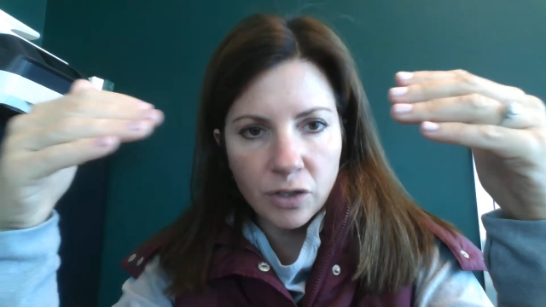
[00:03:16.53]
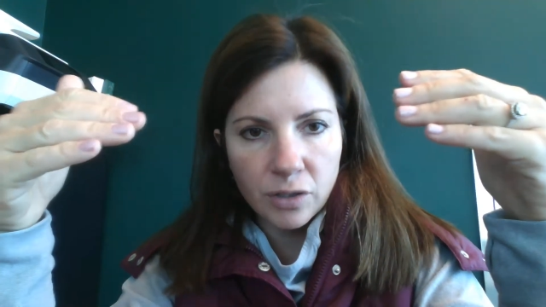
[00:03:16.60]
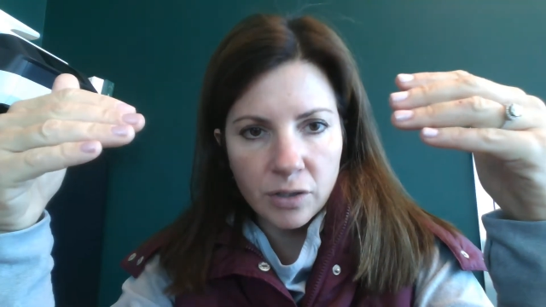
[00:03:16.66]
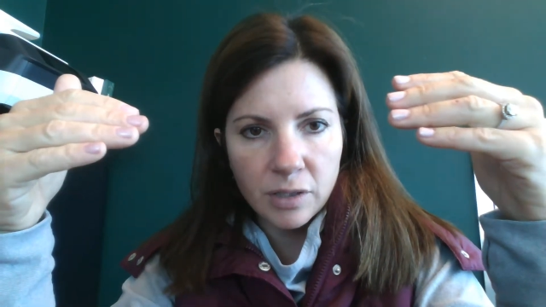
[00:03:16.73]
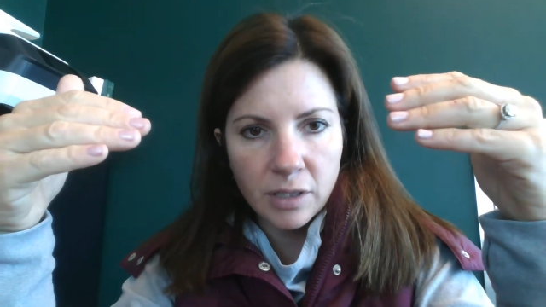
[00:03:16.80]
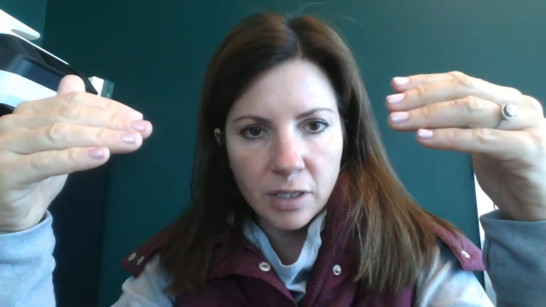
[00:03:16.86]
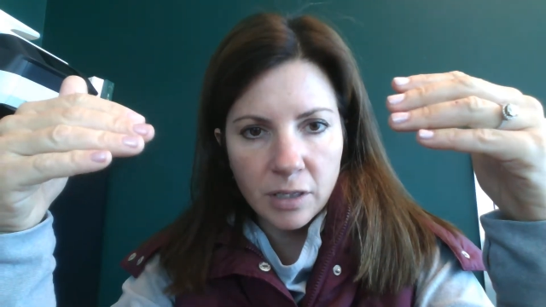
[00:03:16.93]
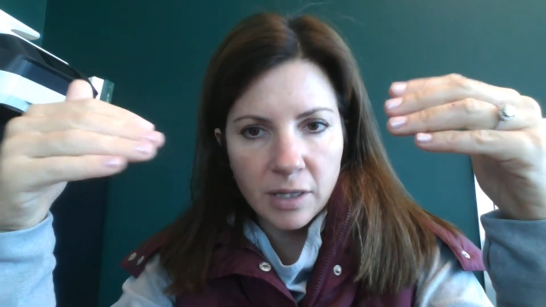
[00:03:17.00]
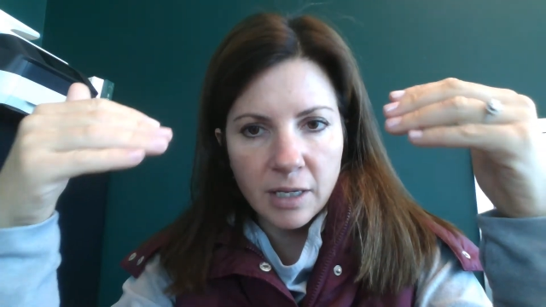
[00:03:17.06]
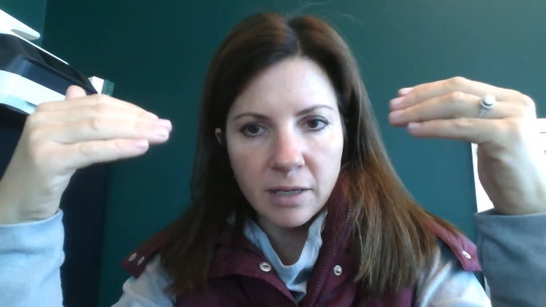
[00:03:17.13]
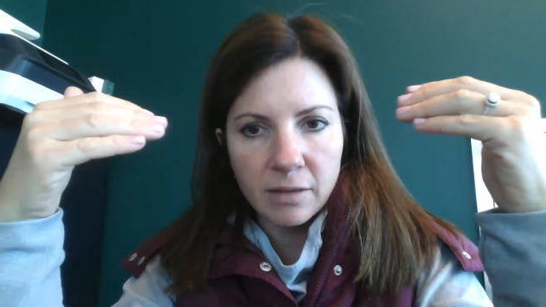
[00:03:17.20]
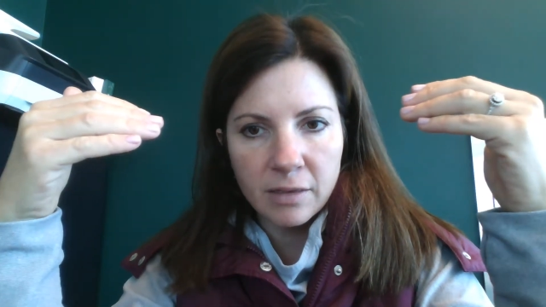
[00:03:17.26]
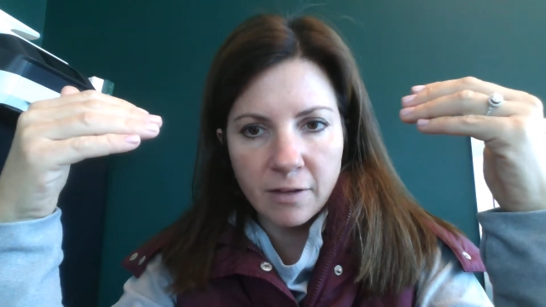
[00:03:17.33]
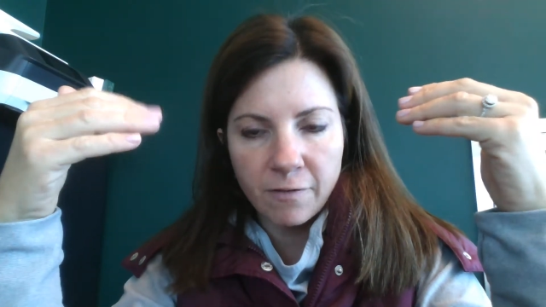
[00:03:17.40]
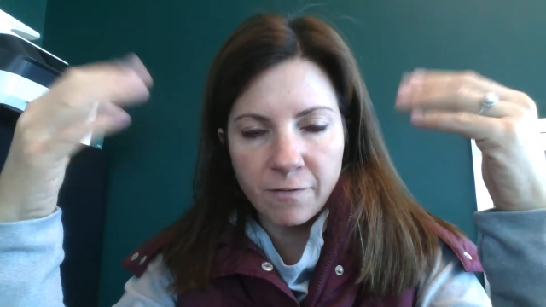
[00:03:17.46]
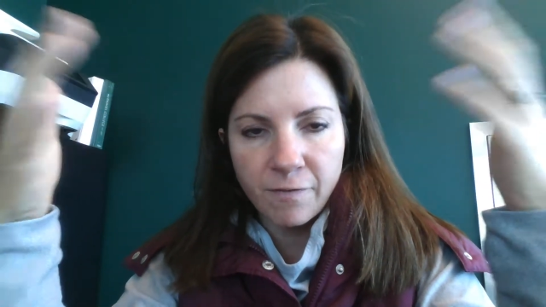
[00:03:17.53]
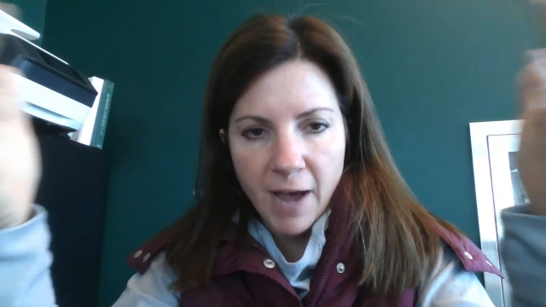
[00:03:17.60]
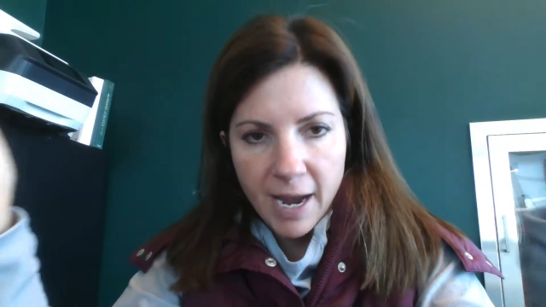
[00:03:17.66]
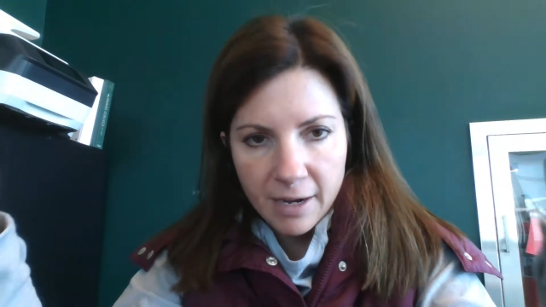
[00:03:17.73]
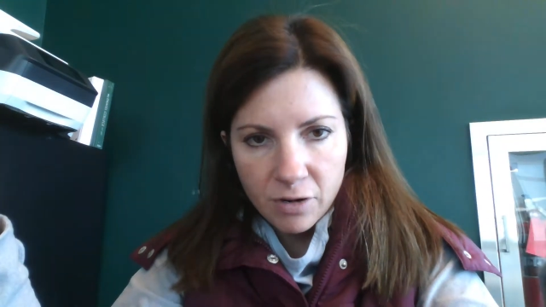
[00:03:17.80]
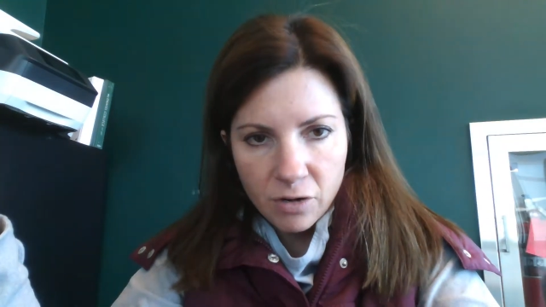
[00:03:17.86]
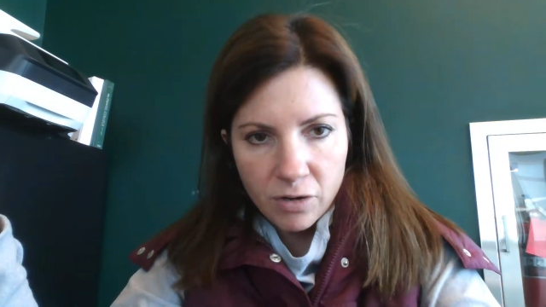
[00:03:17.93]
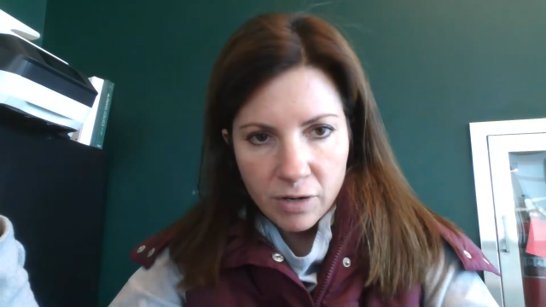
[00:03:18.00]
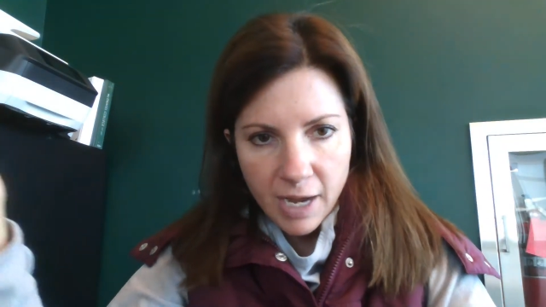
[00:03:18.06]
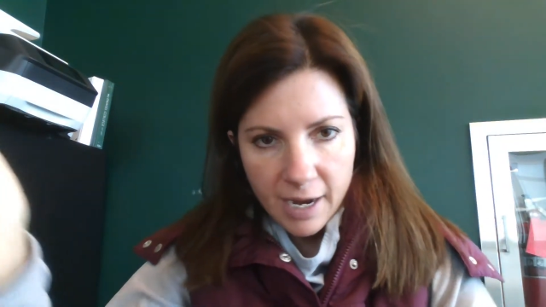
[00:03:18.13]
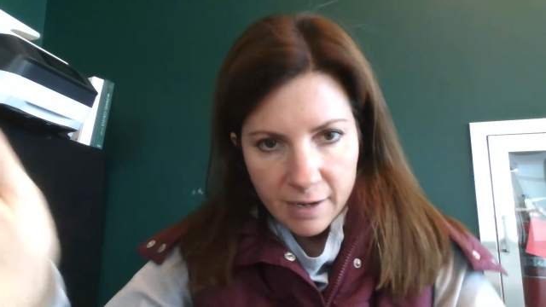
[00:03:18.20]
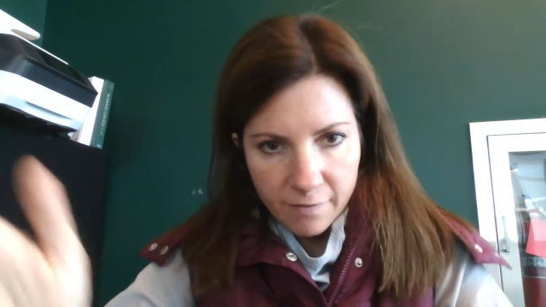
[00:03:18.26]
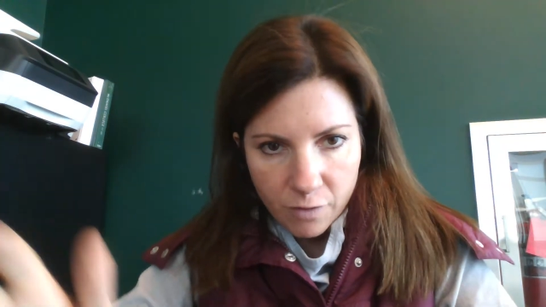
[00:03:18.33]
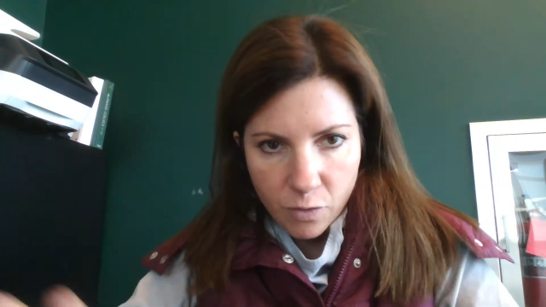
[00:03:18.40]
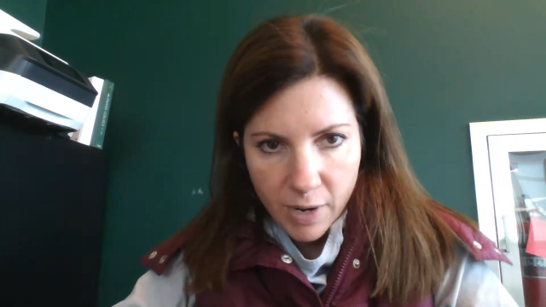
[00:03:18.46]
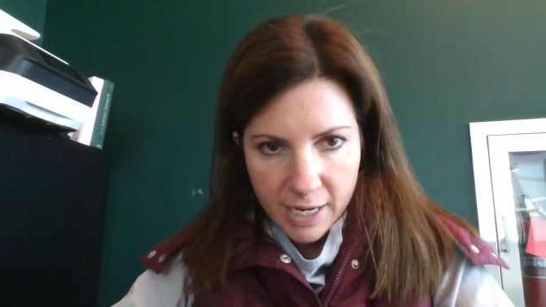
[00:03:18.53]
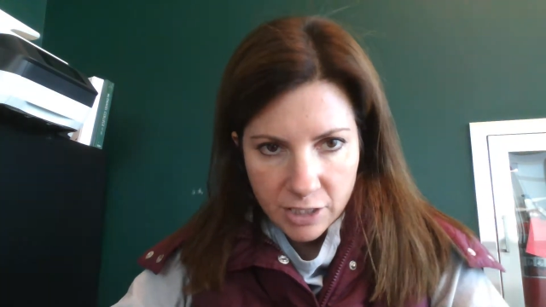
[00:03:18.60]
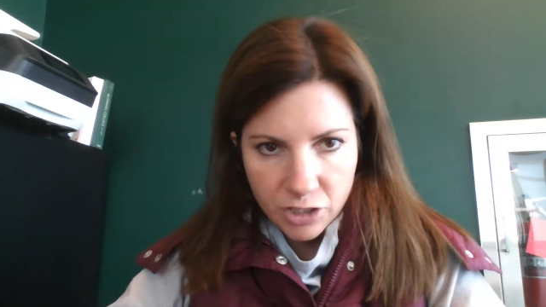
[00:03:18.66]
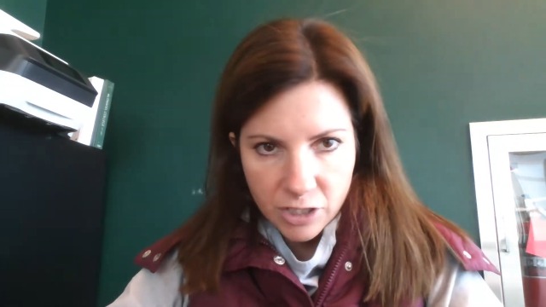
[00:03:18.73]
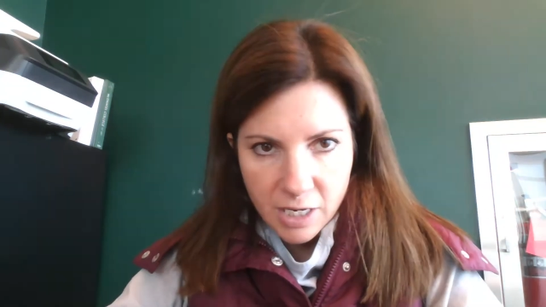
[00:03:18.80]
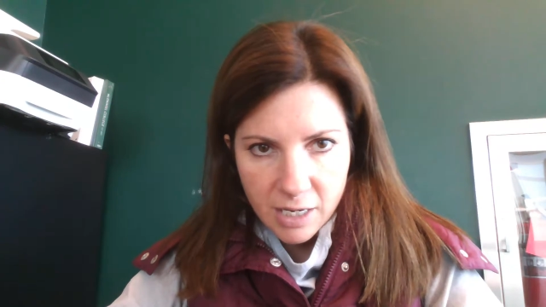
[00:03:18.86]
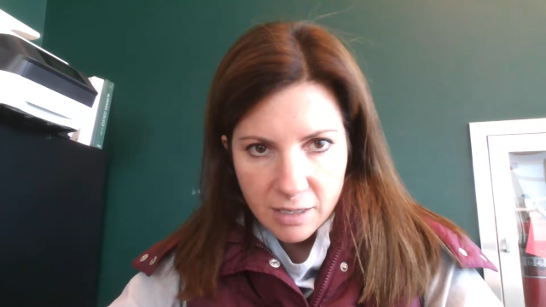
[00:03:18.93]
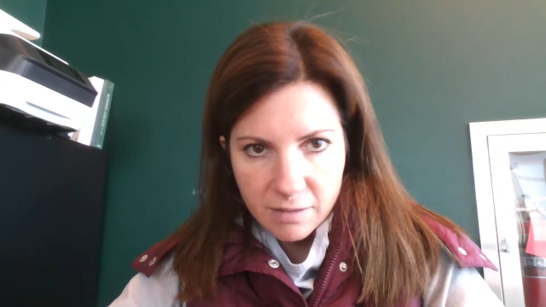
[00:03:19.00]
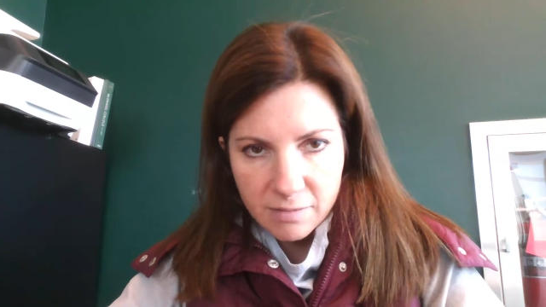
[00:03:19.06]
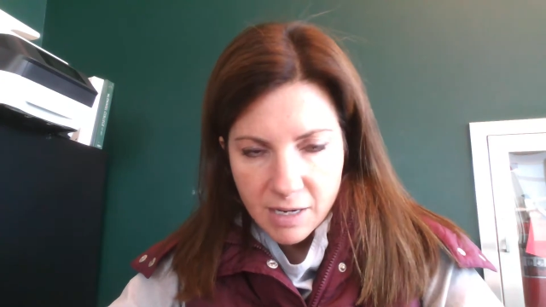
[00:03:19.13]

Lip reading: the final kind of question,